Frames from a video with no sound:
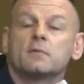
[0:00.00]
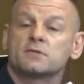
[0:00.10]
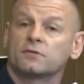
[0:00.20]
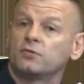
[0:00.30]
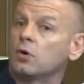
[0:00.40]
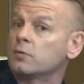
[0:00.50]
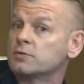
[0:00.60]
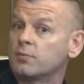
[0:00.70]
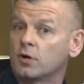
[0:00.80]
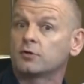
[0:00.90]
damaged, the floor
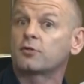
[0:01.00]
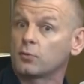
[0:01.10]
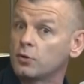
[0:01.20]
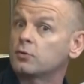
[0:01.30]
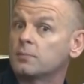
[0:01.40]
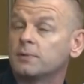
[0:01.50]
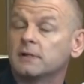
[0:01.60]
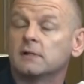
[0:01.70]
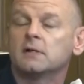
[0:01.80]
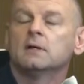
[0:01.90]
was burned through
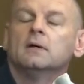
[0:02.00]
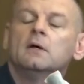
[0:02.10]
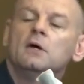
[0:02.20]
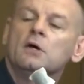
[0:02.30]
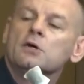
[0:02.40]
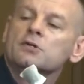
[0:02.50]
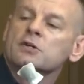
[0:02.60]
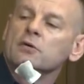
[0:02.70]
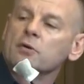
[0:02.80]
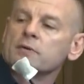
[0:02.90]
completely.
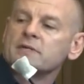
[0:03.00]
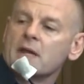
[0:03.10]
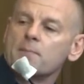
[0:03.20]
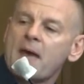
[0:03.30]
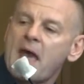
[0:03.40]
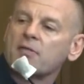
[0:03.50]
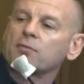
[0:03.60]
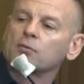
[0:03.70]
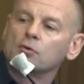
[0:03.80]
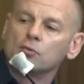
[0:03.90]
So there was a
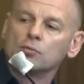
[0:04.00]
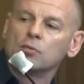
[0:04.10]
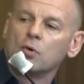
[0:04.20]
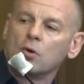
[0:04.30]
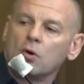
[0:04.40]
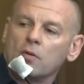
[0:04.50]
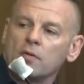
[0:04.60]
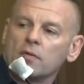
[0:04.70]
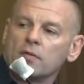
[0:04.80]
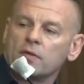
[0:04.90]
bathroom
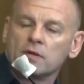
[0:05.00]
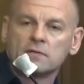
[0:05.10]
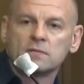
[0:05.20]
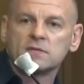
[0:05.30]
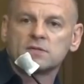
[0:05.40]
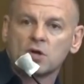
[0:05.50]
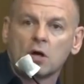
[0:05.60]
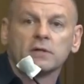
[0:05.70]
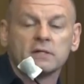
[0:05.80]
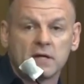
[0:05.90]
on the
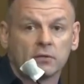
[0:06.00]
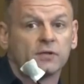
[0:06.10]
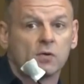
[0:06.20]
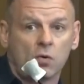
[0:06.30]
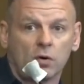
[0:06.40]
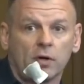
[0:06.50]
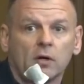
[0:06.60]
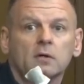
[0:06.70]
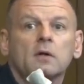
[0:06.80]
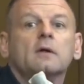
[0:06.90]
Charlie Delta
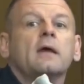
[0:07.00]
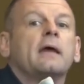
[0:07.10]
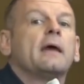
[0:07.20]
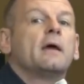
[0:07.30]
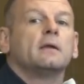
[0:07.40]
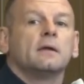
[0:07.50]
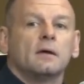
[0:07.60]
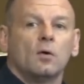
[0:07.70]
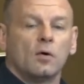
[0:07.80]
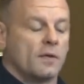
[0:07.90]
corner,
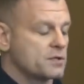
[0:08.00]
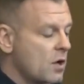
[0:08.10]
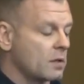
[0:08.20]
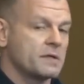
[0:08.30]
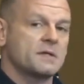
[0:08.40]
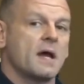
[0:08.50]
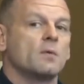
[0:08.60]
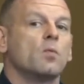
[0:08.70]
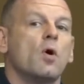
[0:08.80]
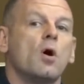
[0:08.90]
and on the Charlie
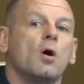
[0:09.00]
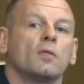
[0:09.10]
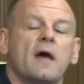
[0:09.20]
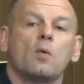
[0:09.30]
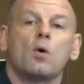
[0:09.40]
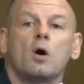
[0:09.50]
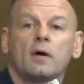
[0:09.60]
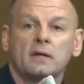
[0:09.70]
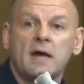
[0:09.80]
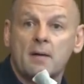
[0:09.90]
side wall, that wall
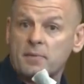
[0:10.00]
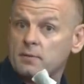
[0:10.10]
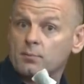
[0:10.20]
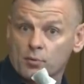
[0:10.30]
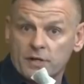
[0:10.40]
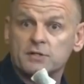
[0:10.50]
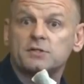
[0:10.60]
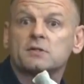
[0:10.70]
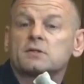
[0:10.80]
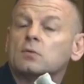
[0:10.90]
had not been
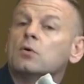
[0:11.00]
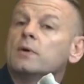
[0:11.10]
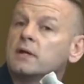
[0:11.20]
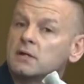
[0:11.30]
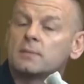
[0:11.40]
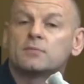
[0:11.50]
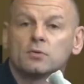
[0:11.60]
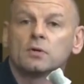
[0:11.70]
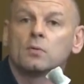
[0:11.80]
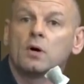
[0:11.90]
breached. So what we ended up
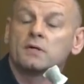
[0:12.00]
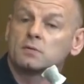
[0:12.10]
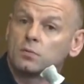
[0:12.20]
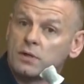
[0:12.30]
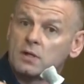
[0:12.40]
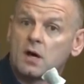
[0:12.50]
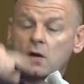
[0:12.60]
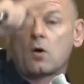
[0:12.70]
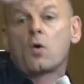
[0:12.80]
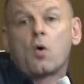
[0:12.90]
doing was we
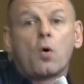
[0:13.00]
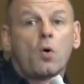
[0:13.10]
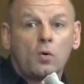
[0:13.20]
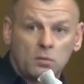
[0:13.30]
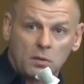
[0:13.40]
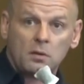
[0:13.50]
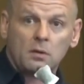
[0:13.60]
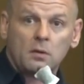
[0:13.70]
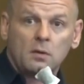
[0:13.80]
cut a hole